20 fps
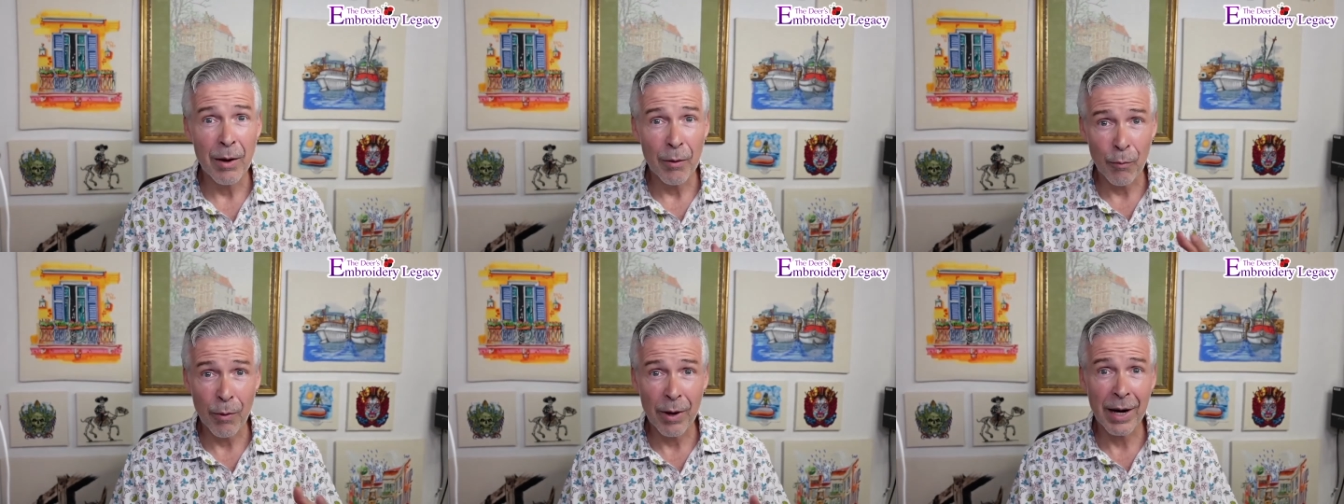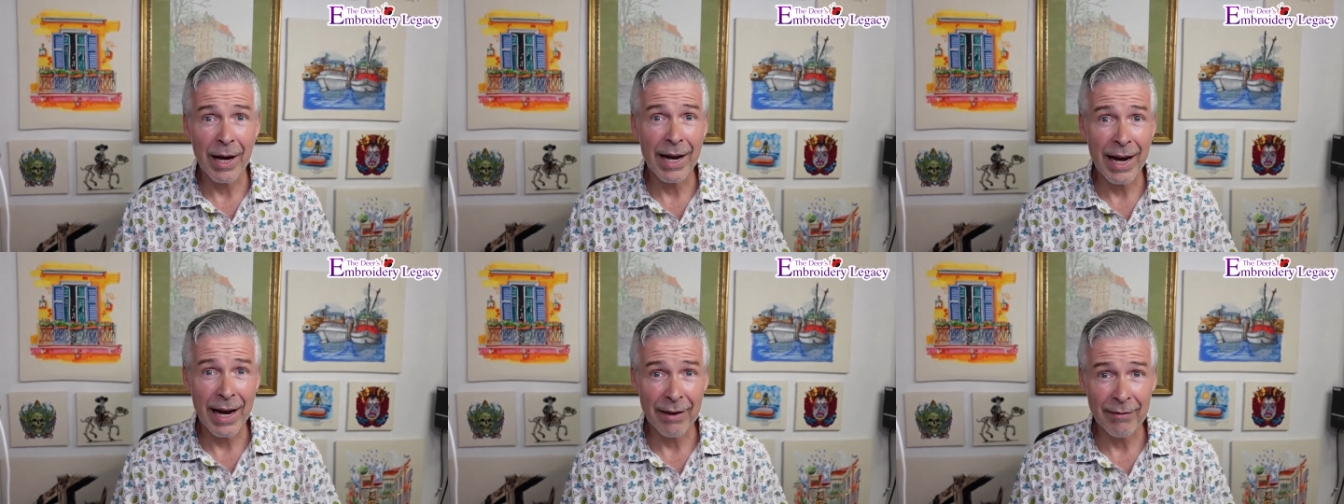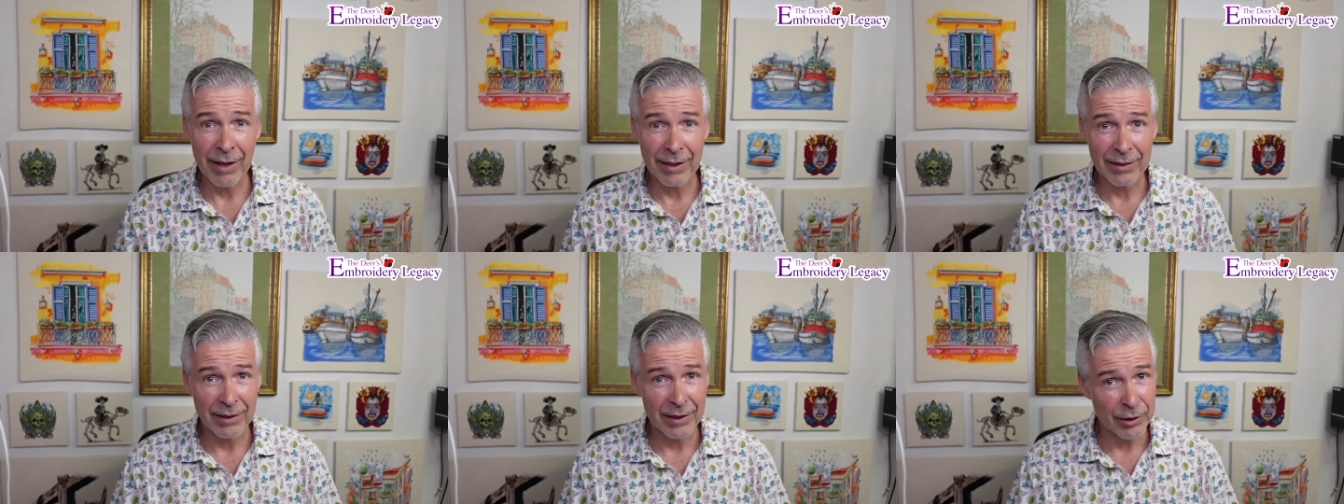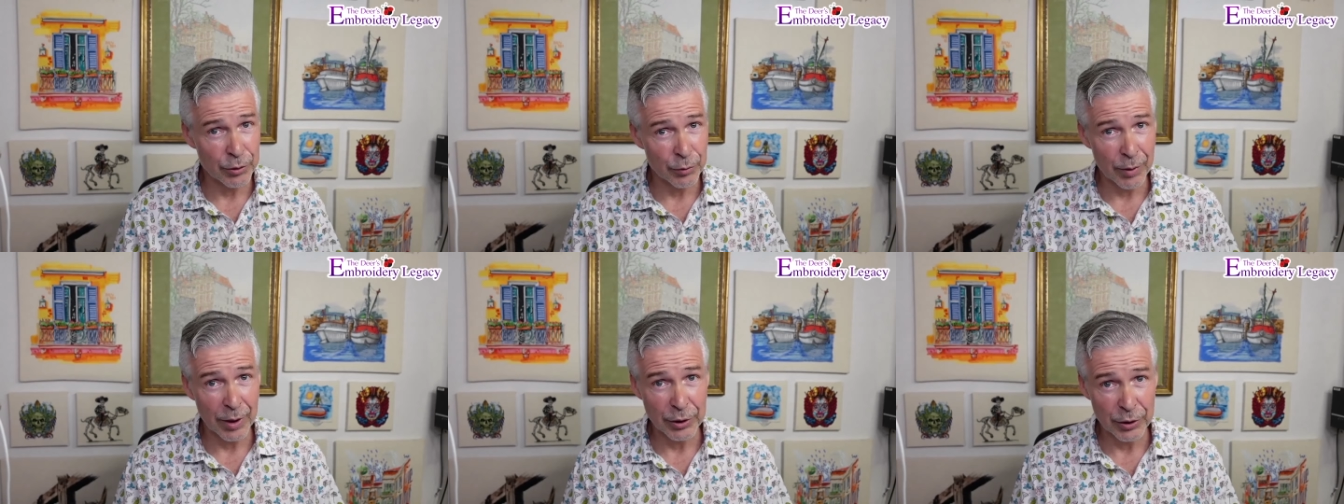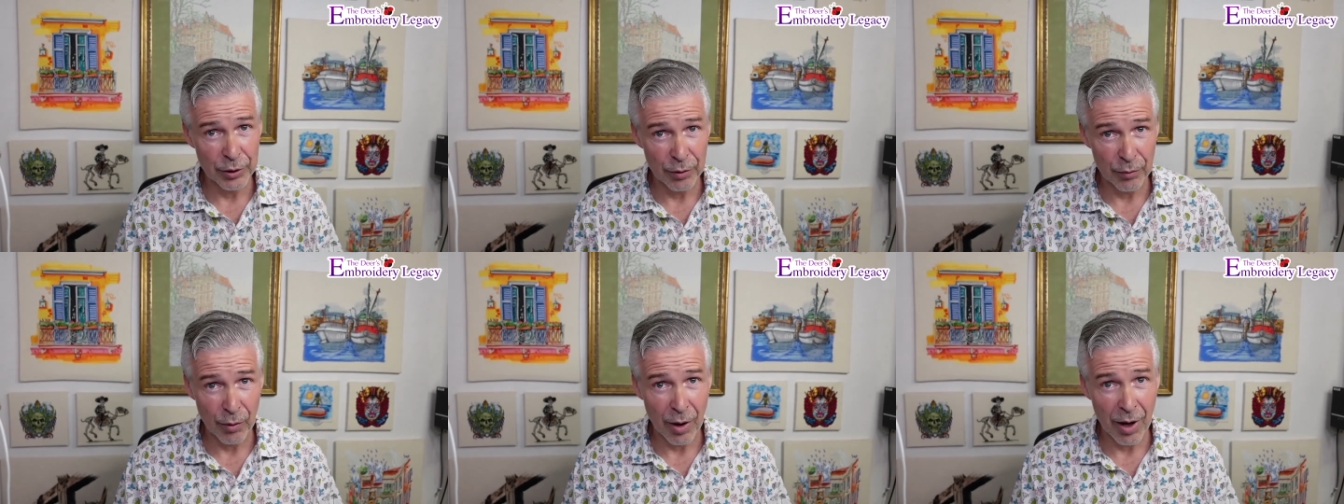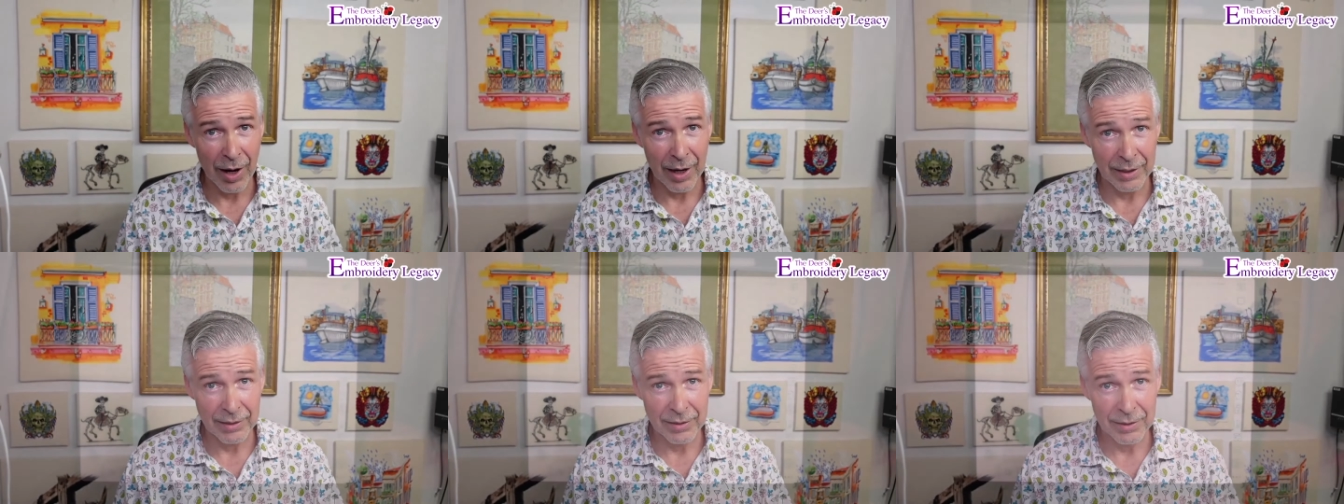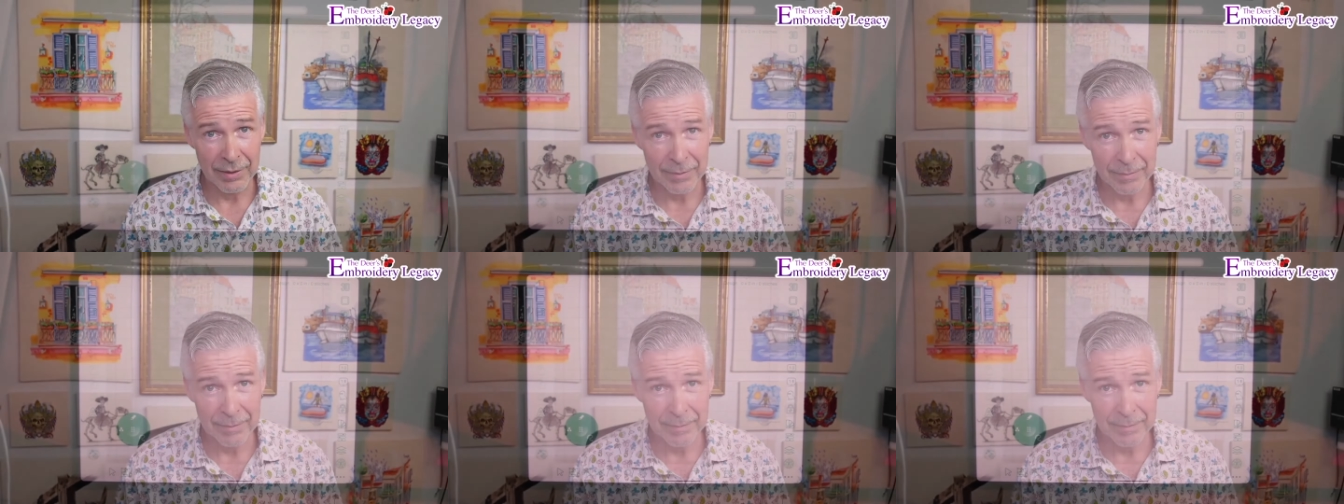when I have that situation arise.